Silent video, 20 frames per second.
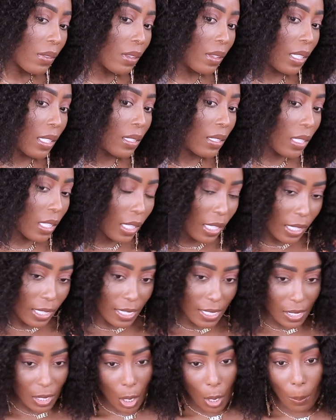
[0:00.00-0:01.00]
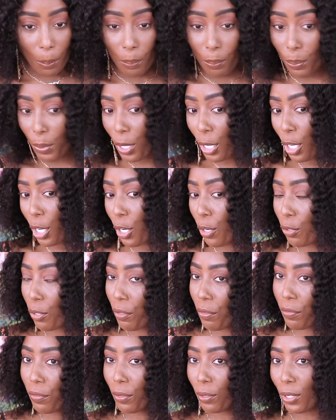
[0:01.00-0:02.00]
this is
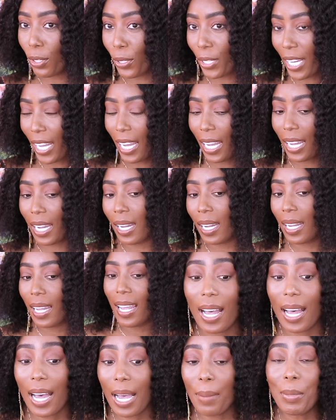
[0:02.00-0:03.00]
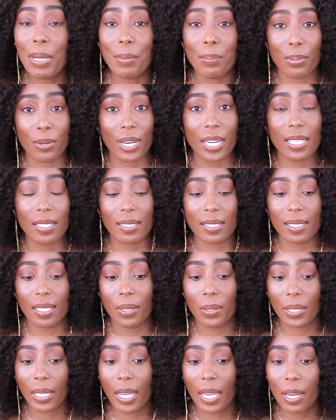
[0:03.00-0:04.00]
beautiful okay i'm impressed
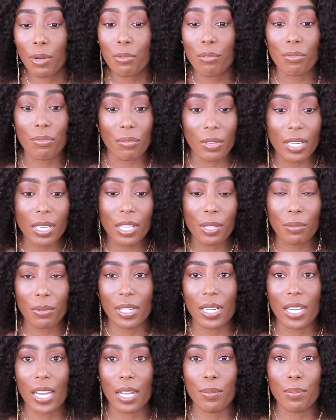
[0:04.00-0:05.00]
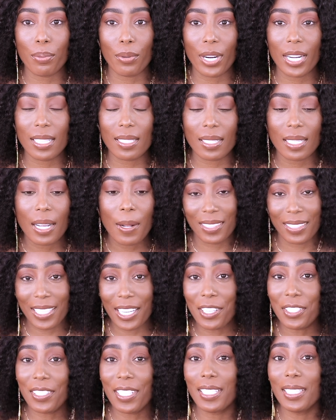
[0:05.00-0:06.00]
okay really really impressed
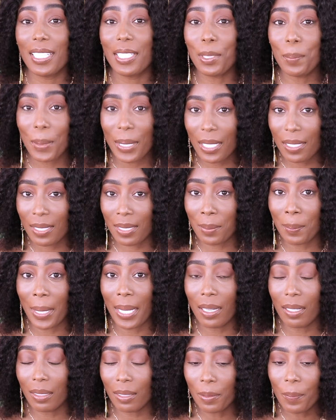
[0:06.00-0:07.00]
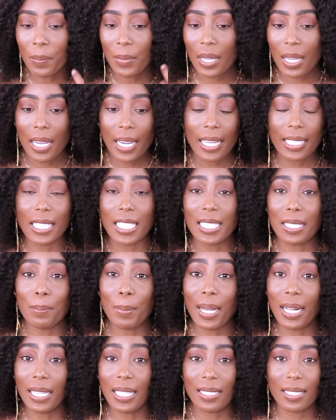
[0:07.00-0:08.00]
there's a little bit of smell the
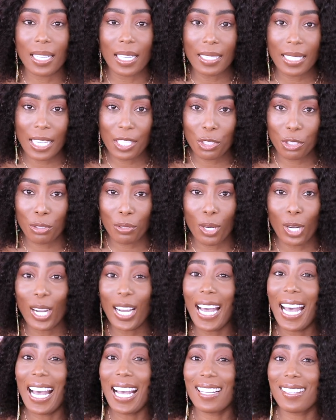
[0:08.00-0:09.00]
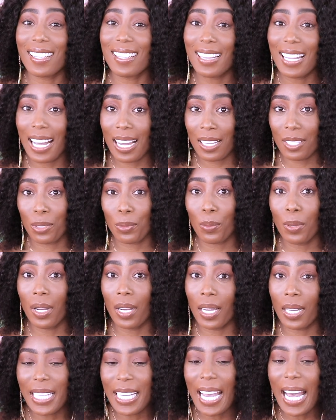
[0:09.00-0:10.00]
smell is not that strong as the last
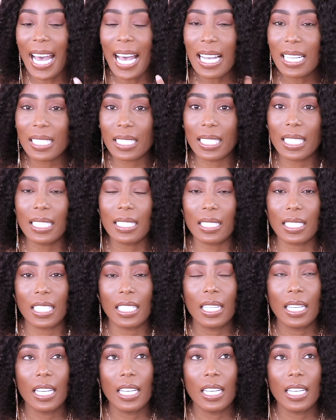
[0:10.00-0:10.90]
one it has this